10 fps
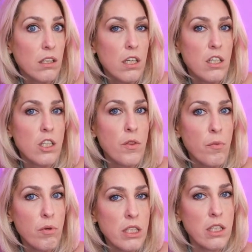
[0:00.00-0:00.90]
So the
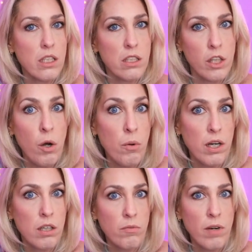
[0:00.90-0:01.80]
risk is
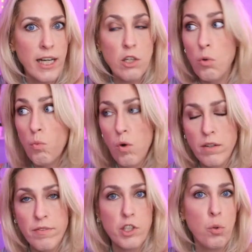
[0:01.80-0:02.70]
lower, right? Or
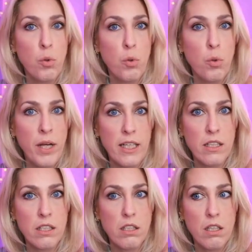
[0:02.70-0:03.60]
one of the twins.